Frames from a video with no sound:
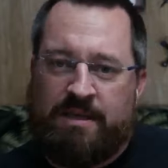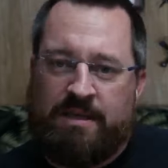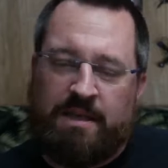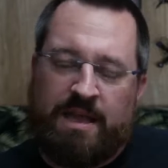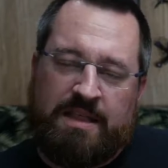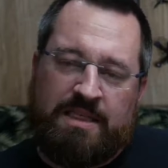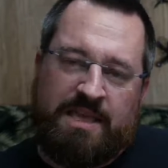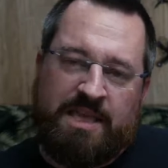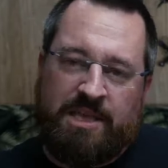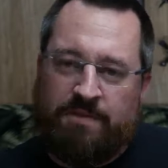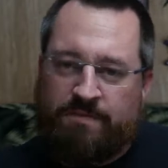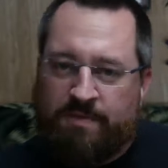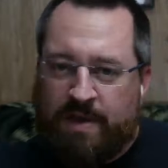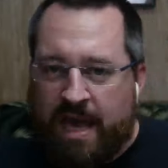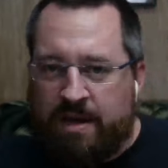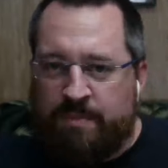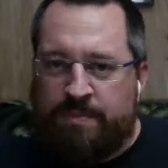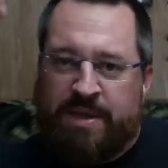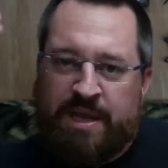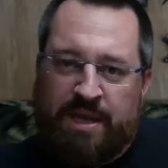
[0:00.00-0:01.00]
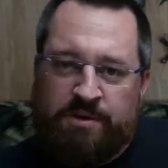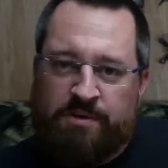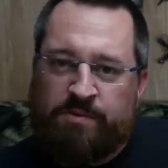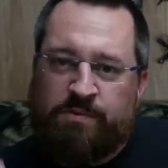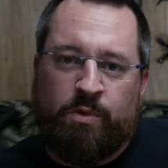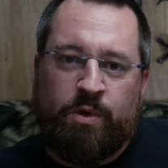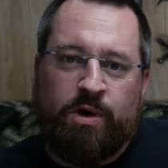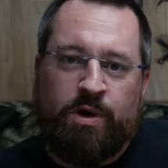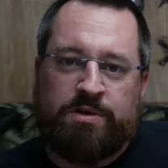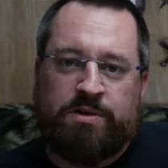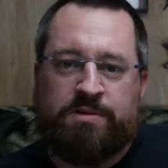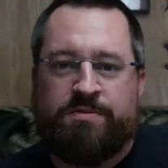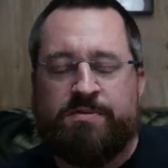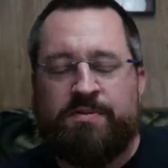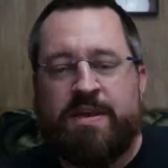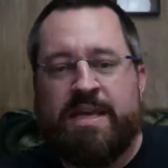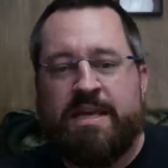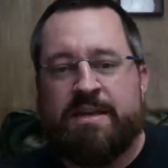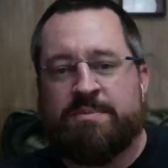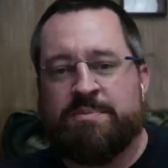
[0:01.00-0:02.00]
I think you've got to be under
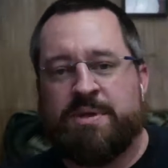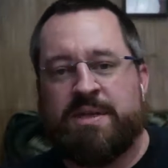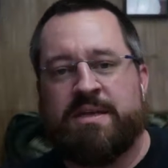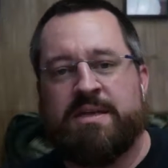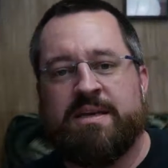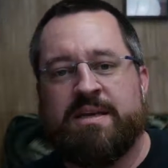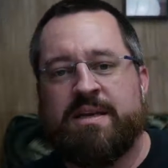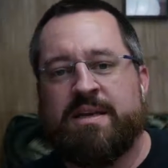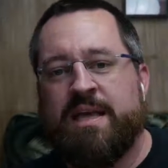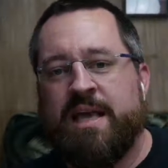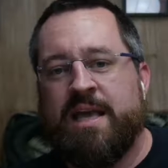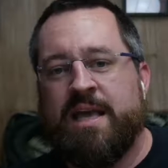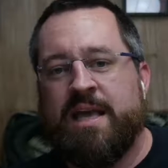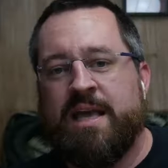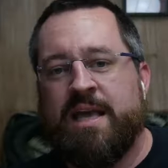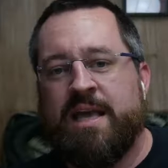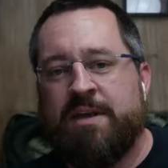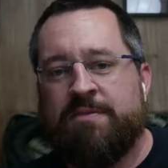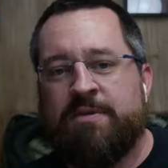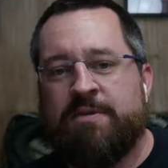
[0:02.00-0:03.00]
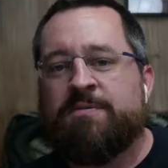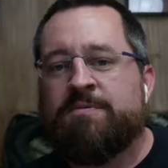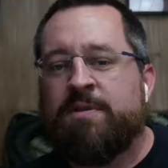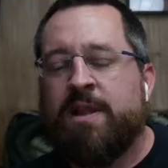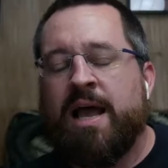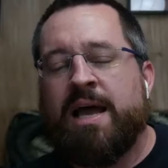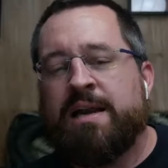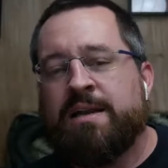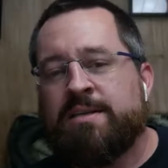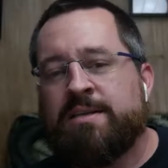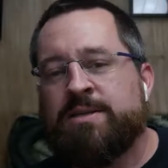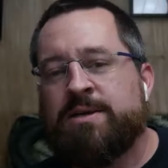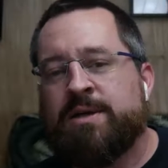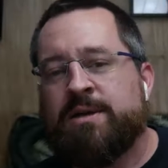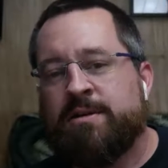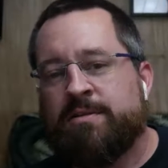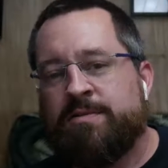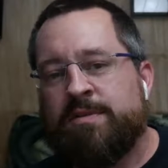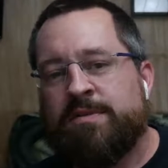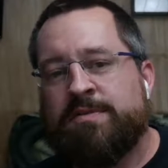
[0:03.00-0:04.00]
400 feet. But if you're flying a
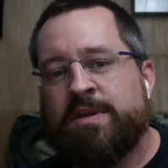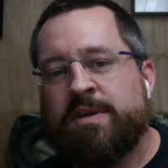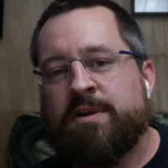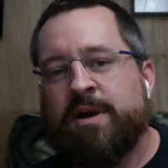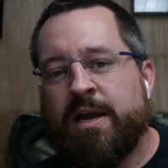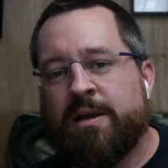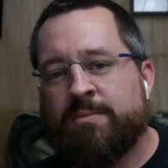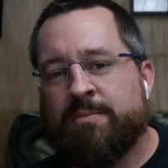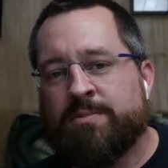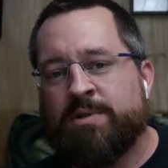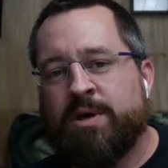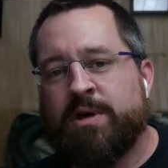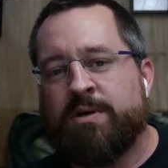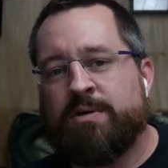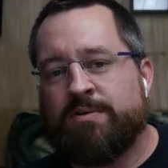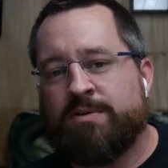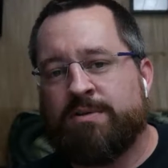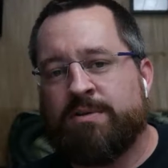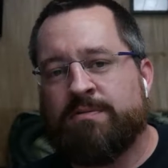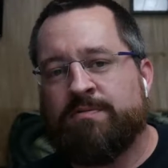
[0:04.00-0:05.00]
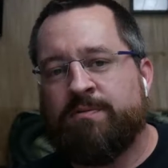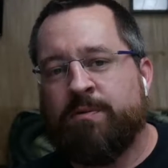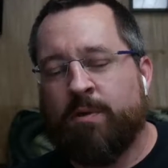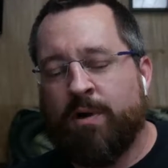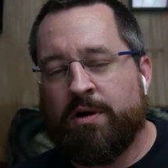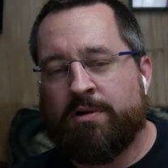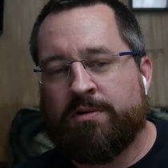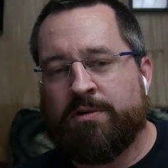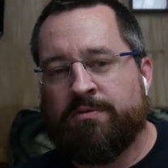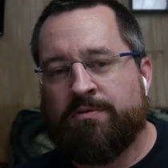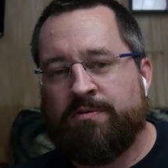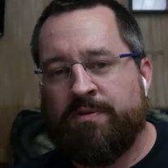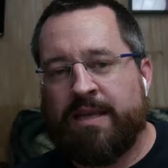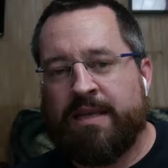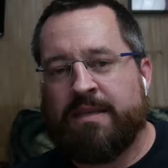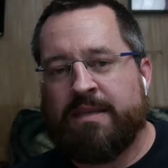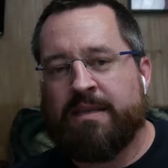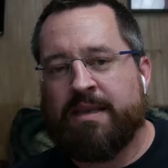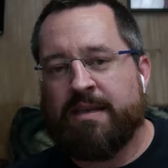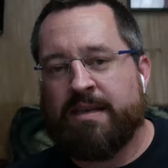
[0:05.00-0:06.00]
250-gram drone to 400
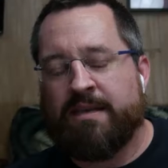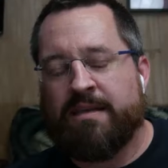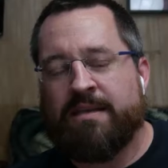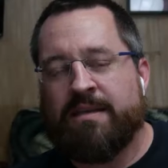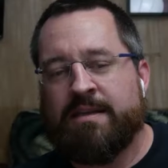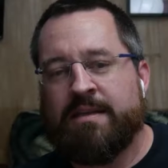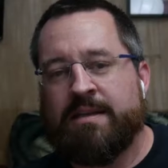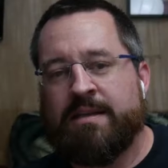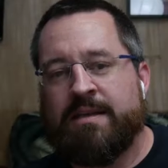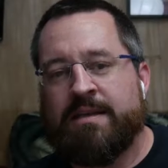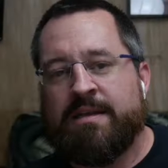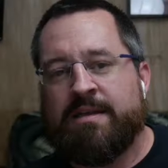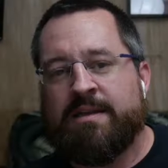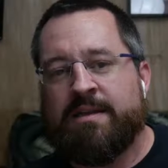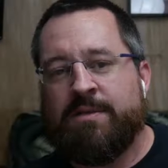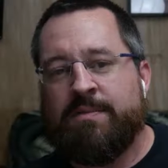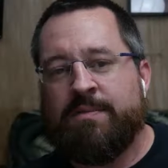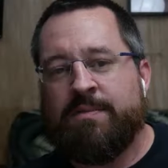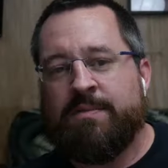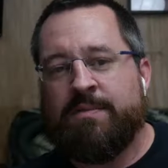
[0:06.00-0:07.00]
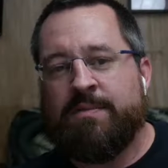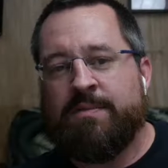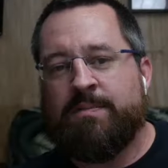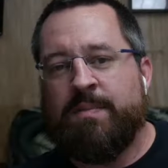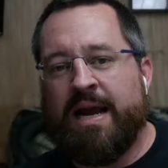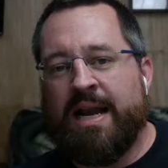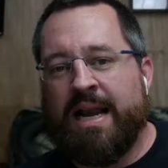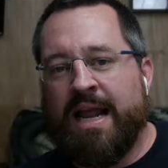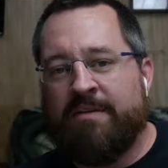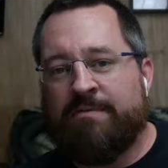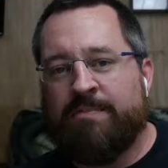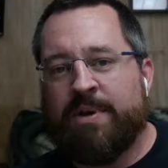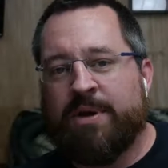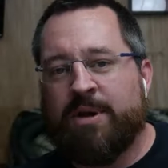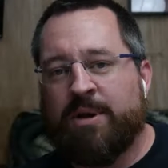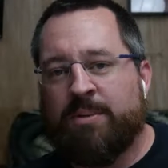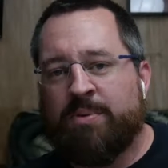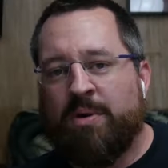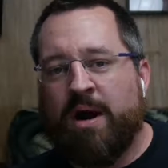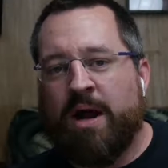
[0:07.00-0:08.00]
feet, then you might have bigger
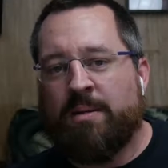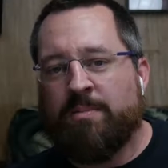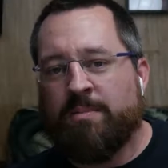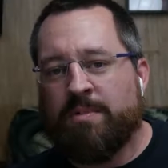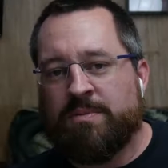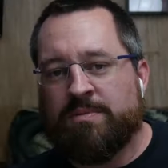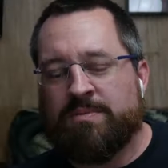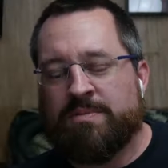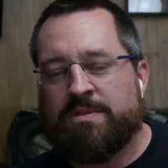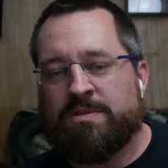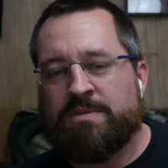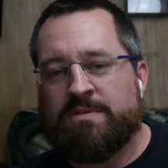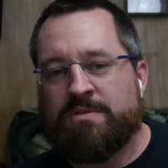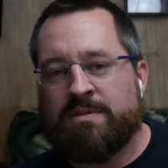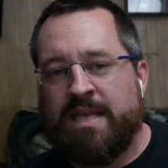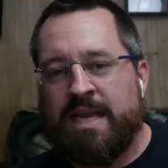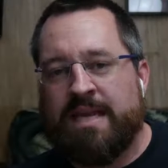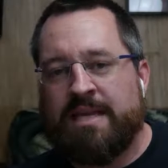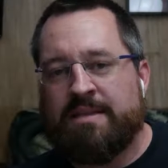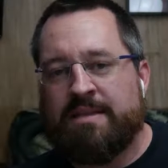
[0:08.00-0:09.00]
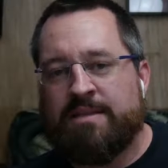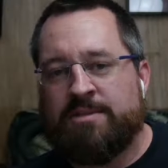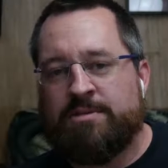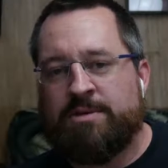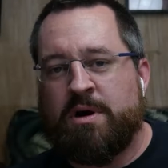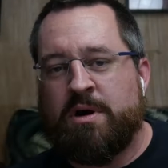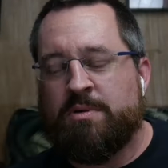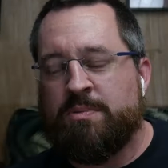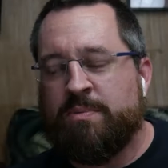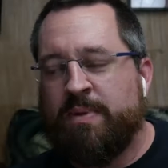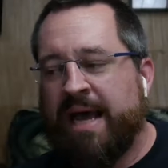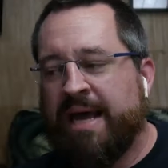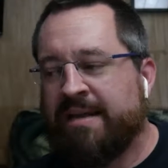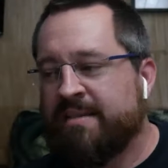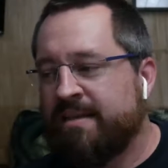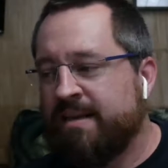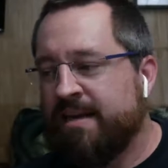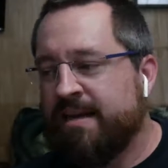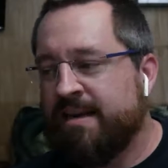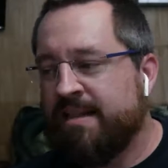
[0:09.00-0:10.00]
problems getting the drone
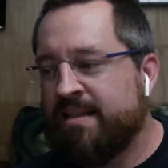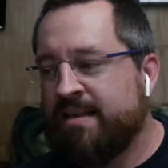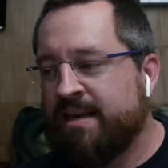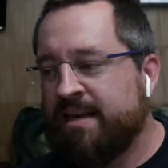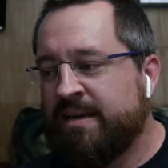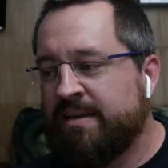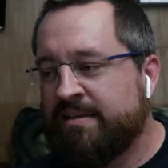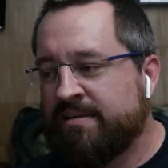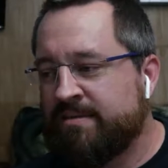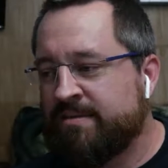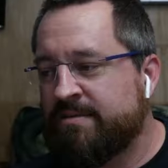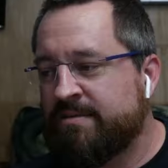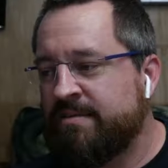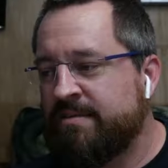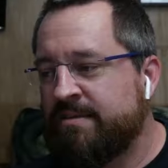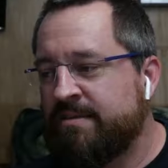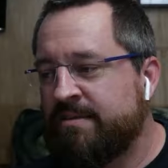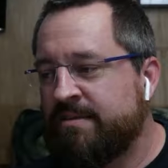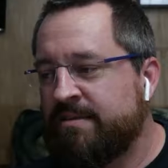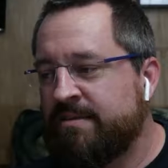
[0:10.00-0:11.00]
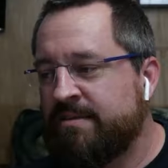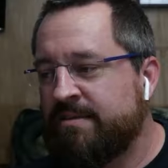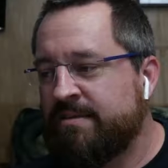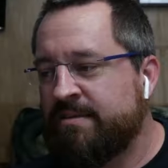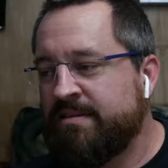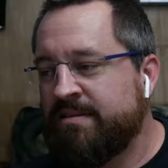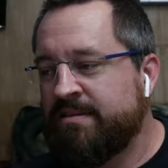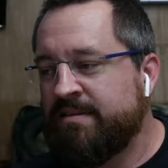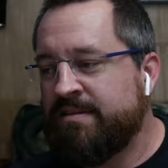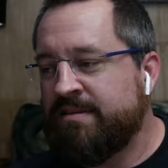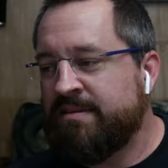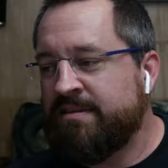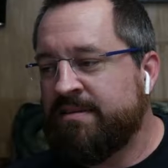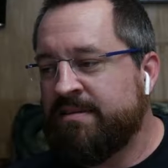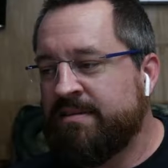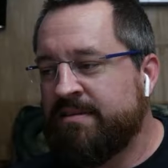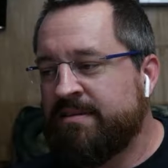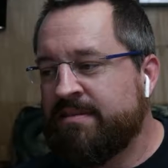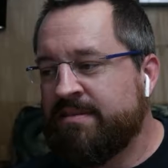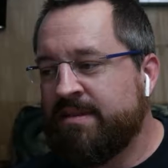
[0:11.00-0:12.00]
back than anything else.
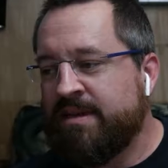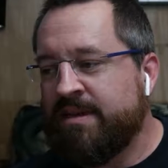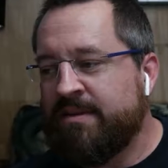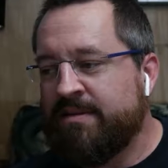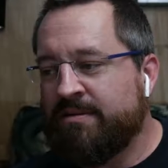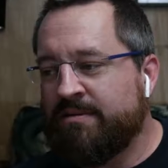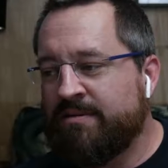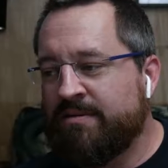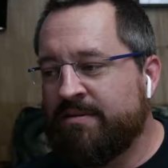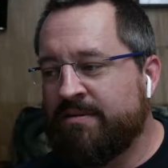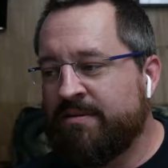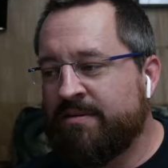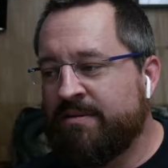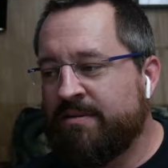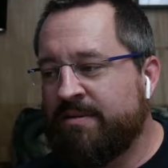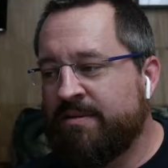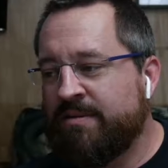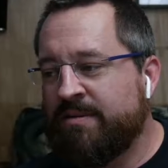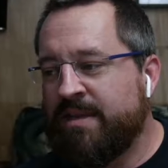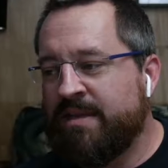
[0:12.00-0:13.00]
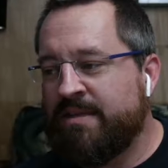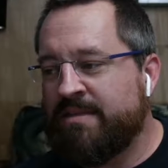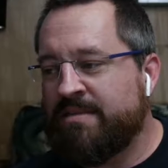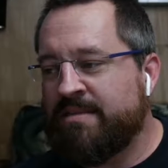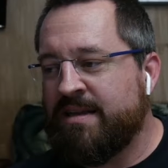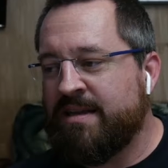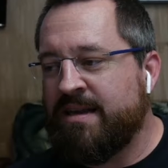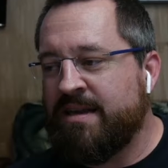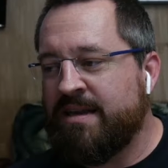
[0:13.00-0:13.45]
So it's